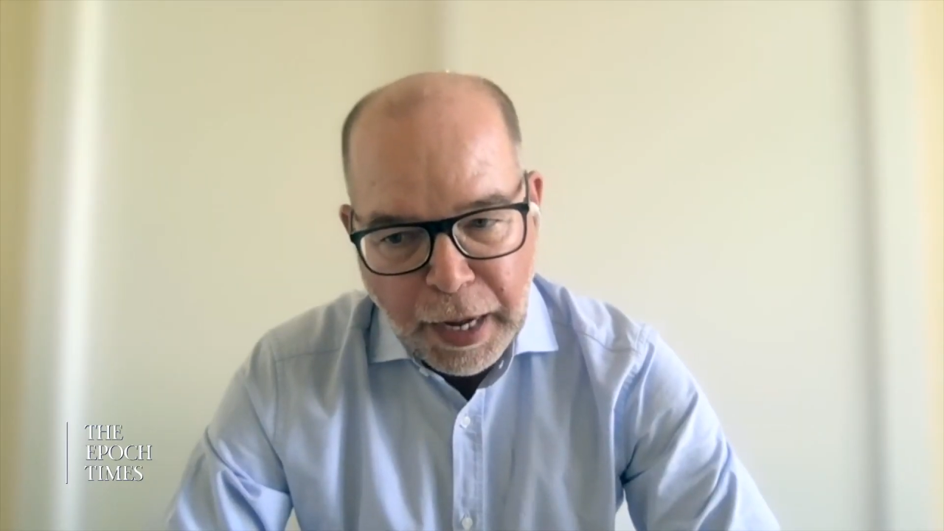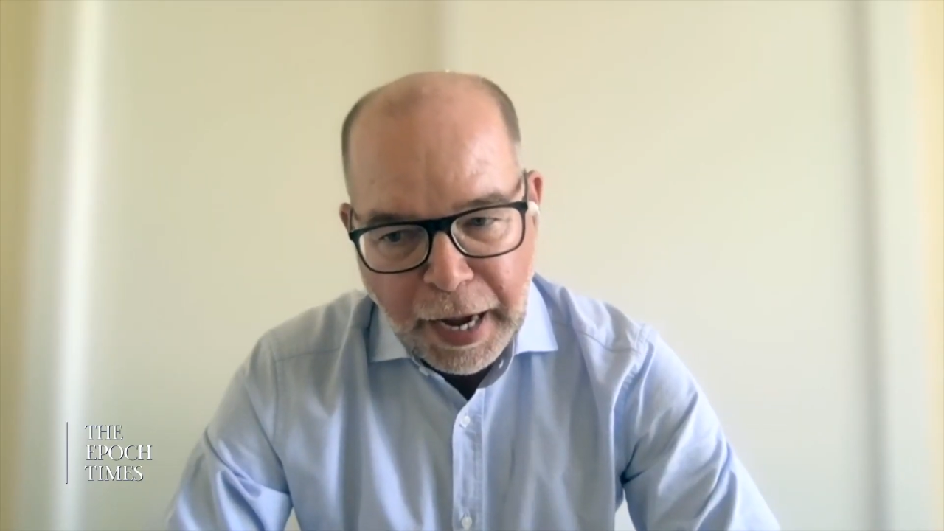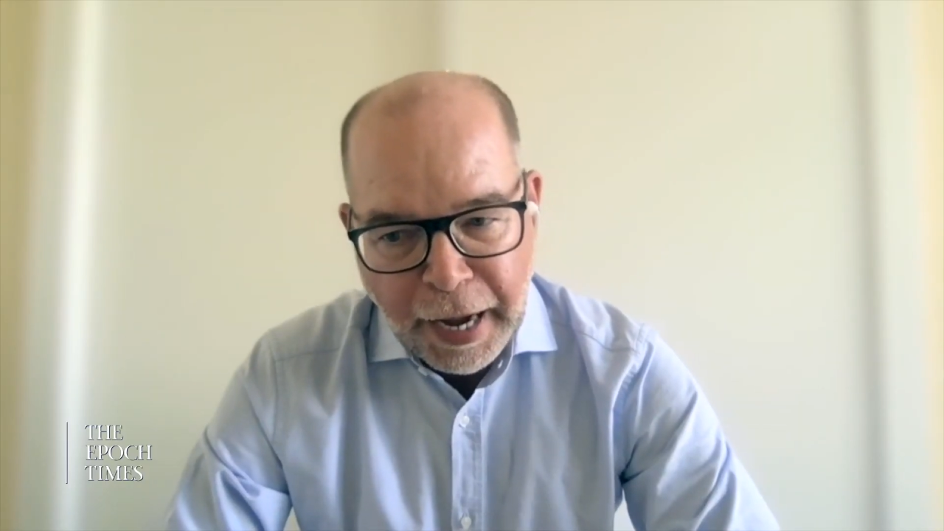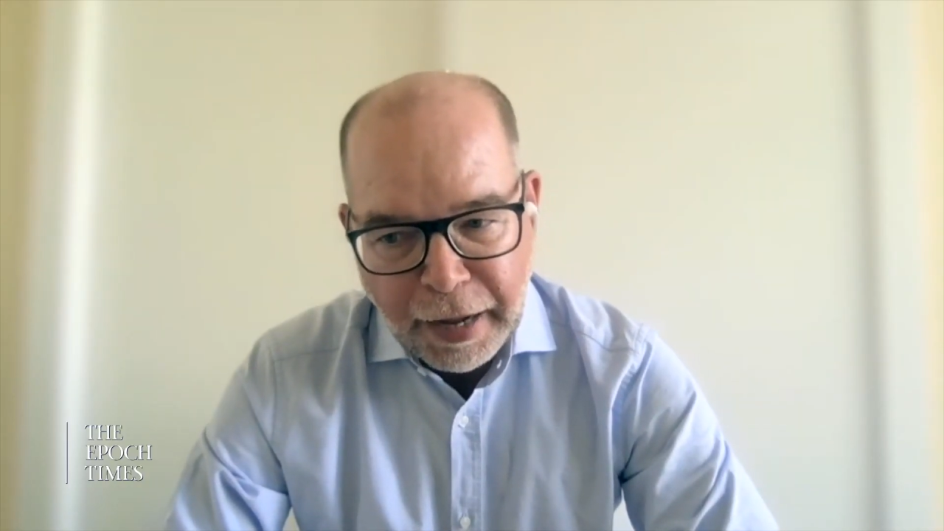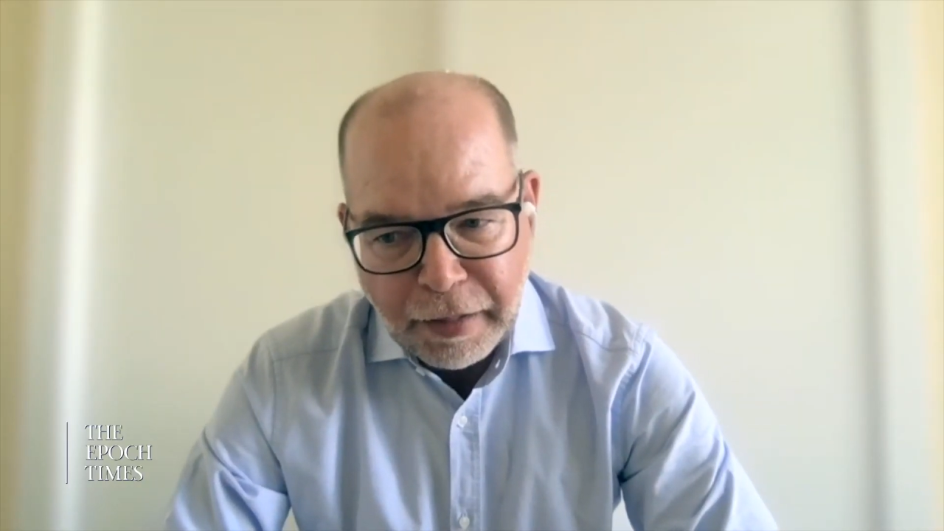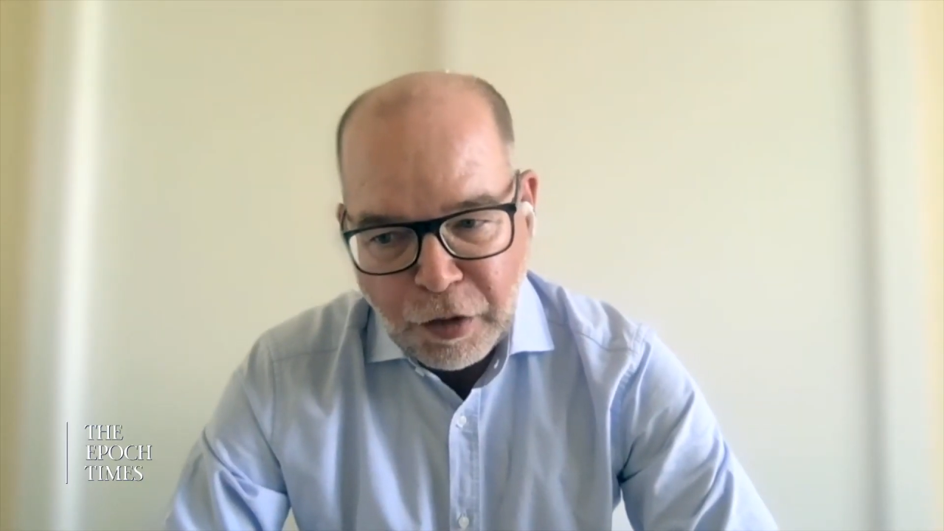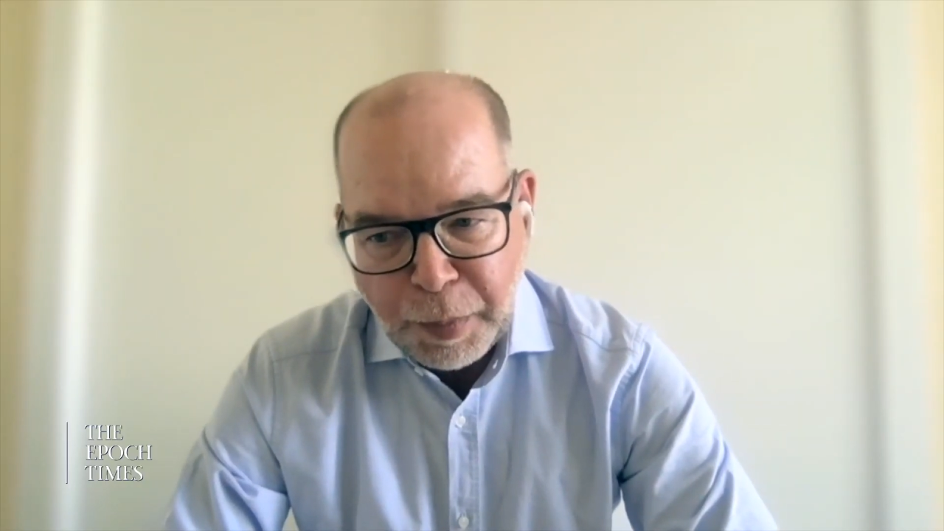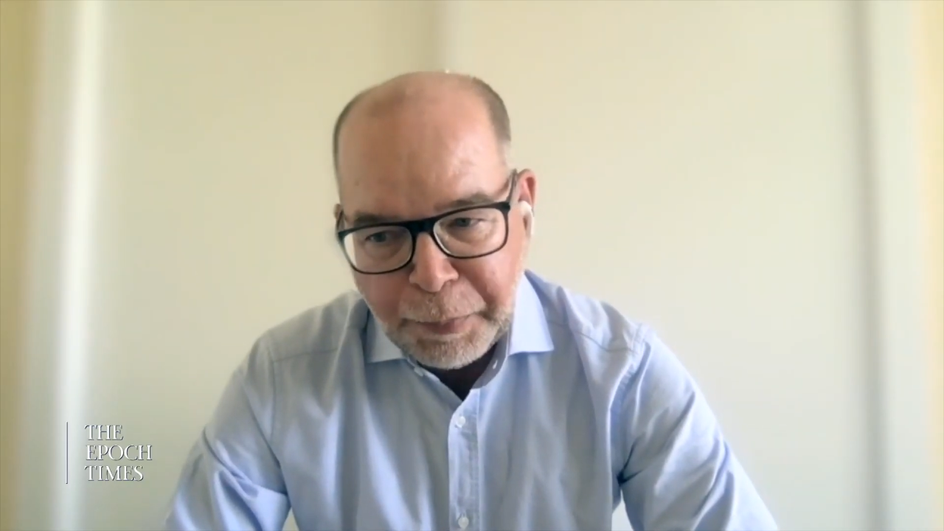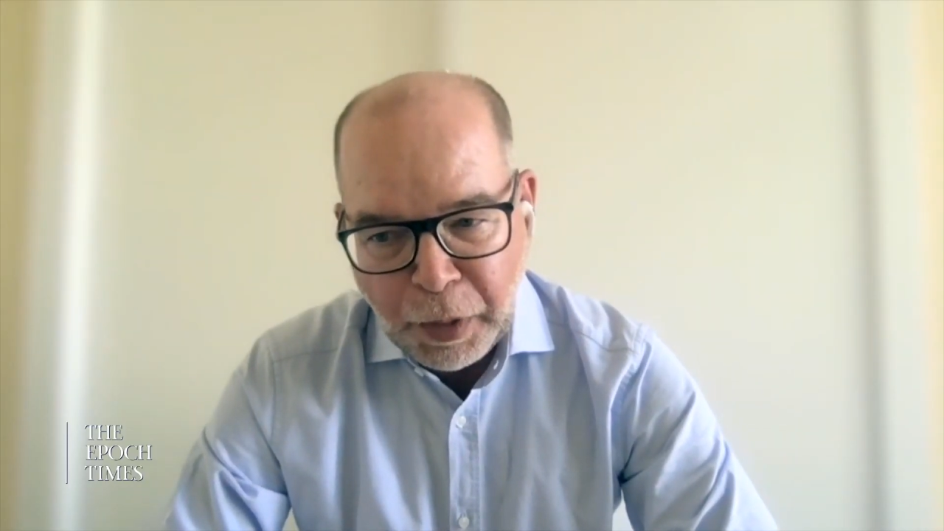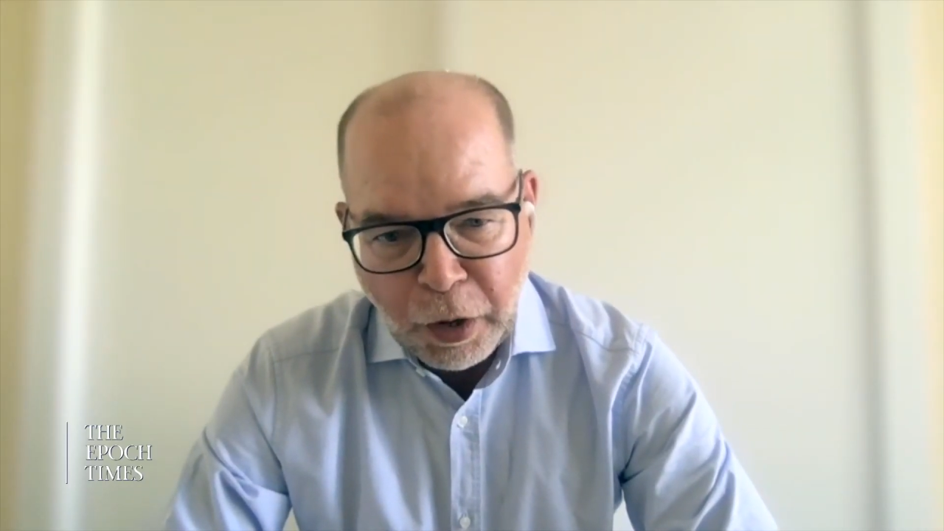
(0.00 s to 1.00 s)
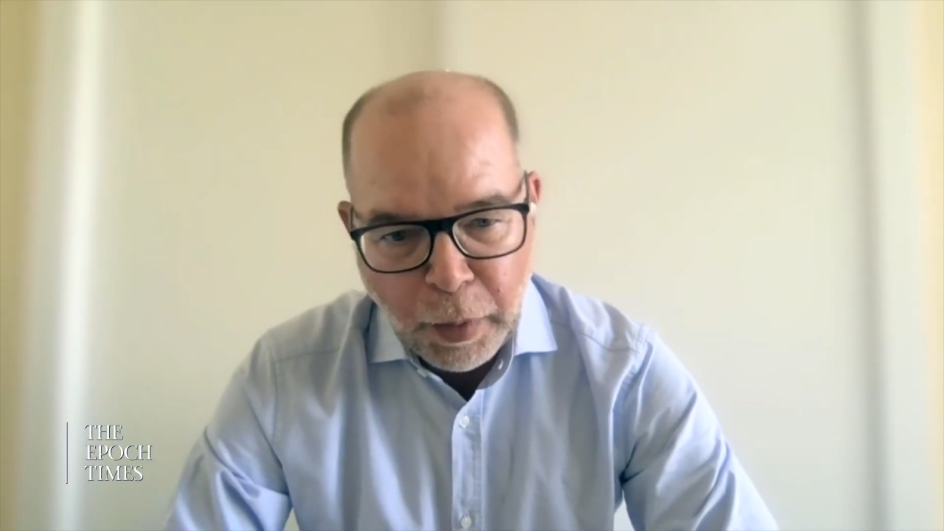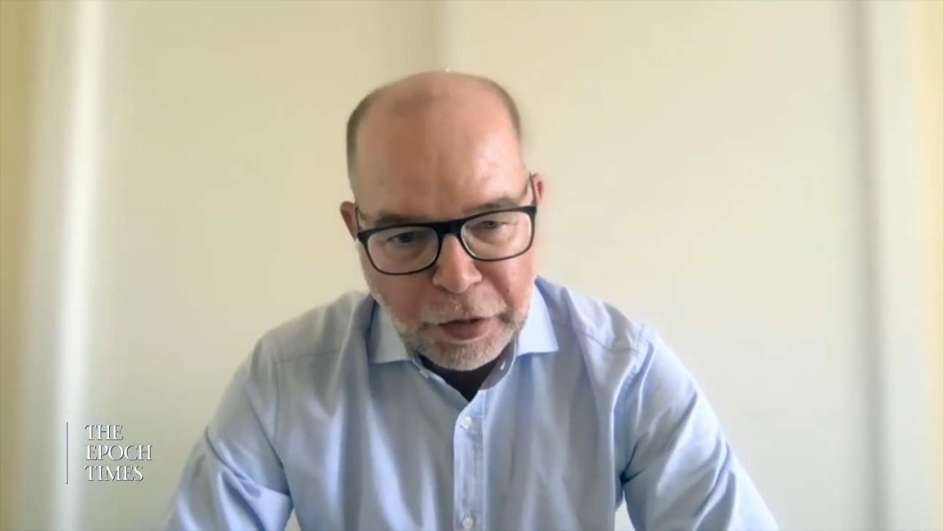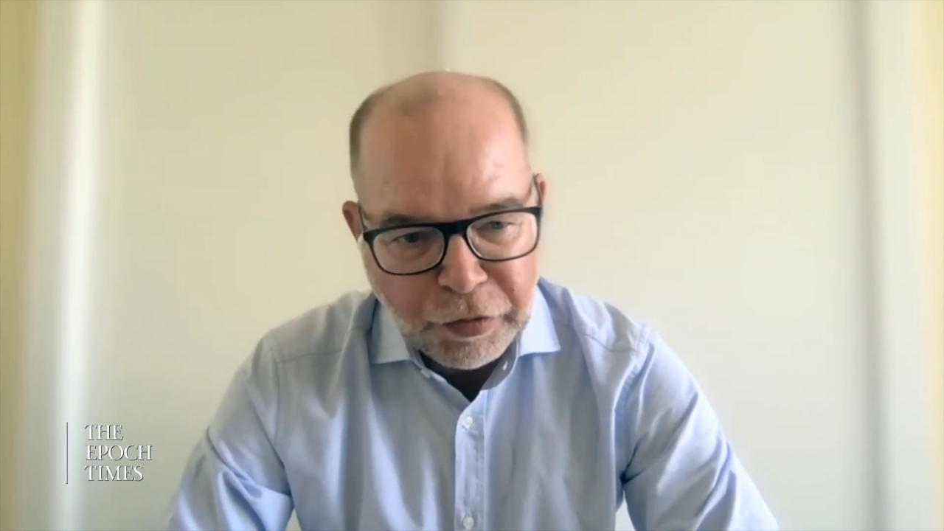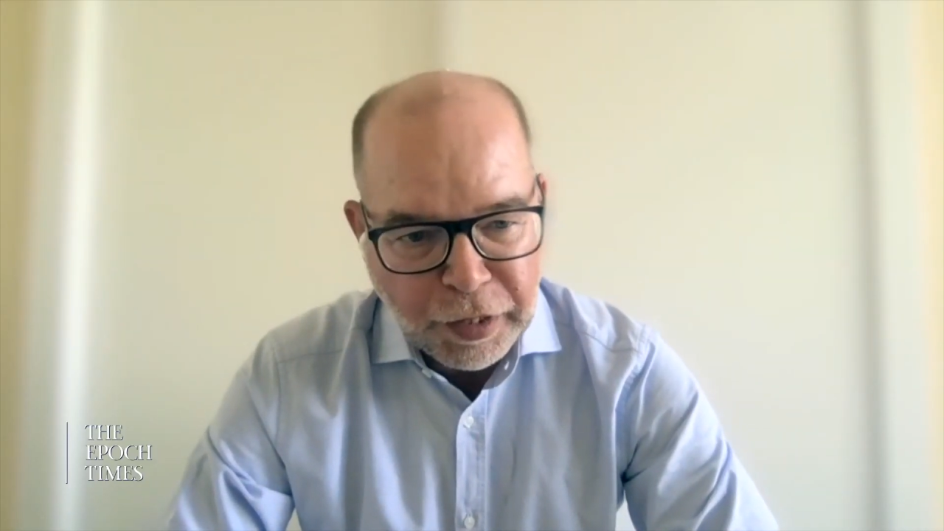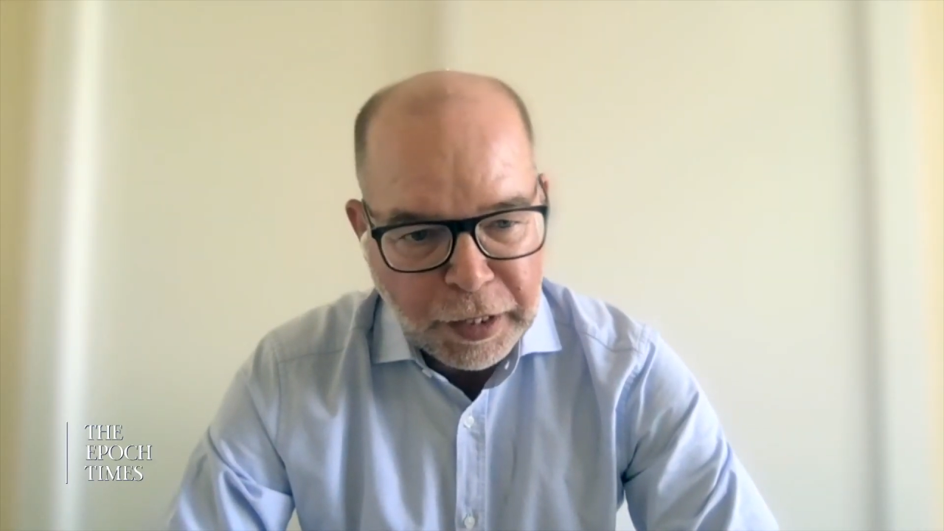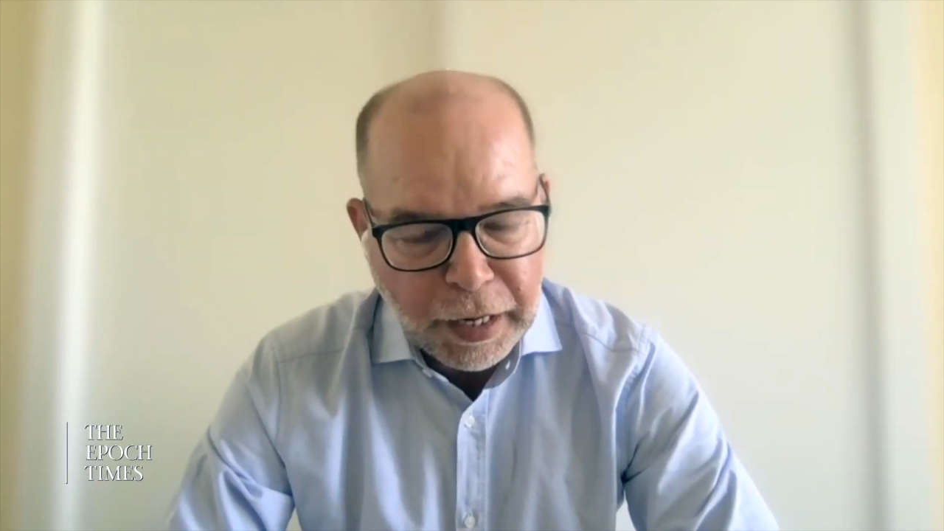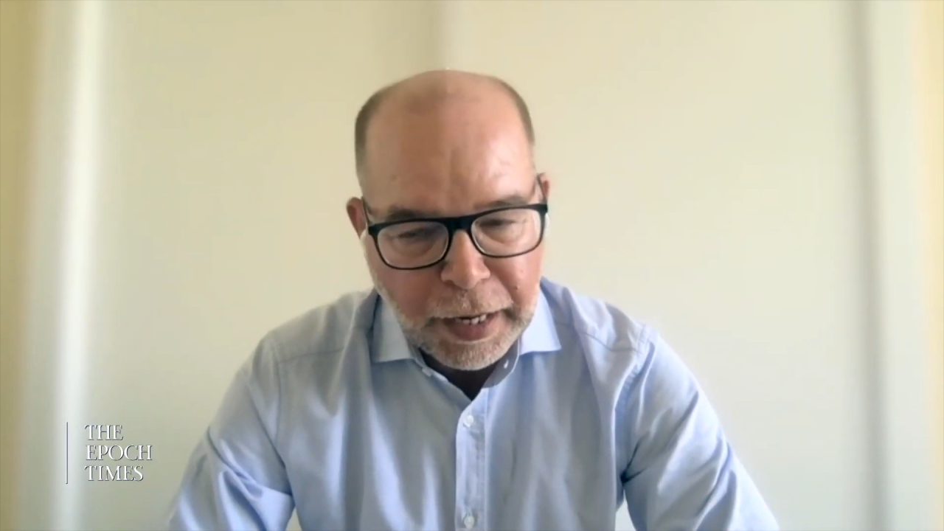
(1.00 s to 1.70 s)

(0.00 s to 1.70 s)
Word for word: And these people are arrested